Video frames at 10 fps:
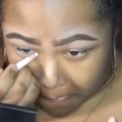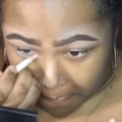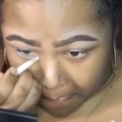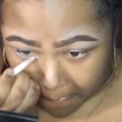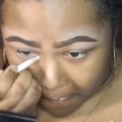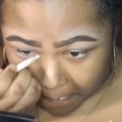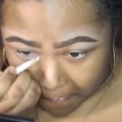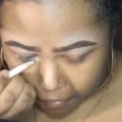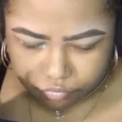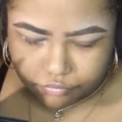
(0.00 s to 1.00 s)
And
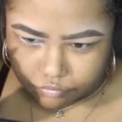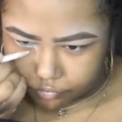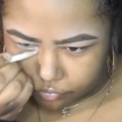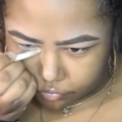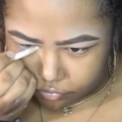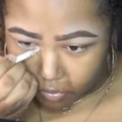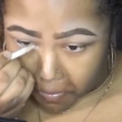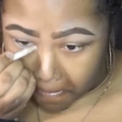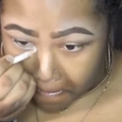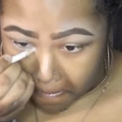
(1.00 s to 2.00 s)
like I said before,
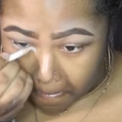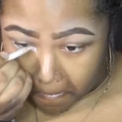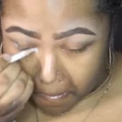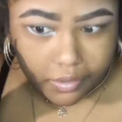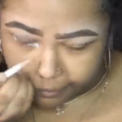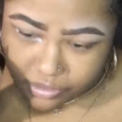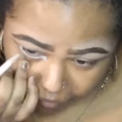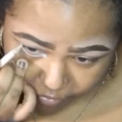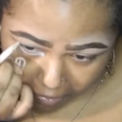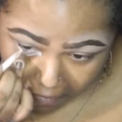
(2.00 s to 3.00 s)
I'm not gonna be drawing like an
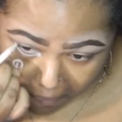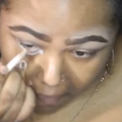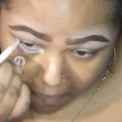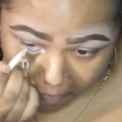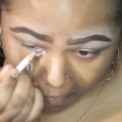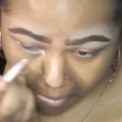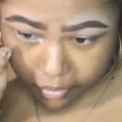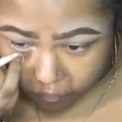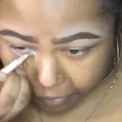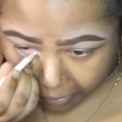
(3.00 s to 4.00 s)
iris or
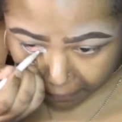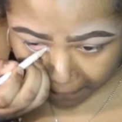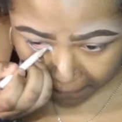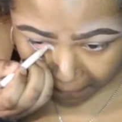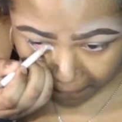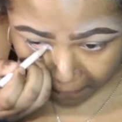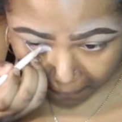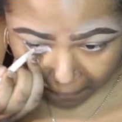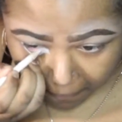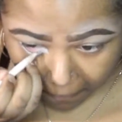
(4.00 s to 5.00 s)
like, you know, the
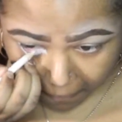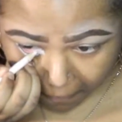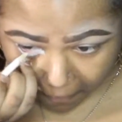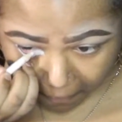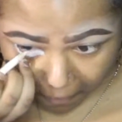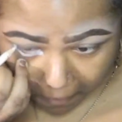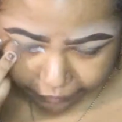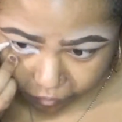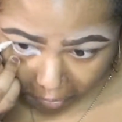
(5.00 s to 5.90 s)
pupil or anything like that.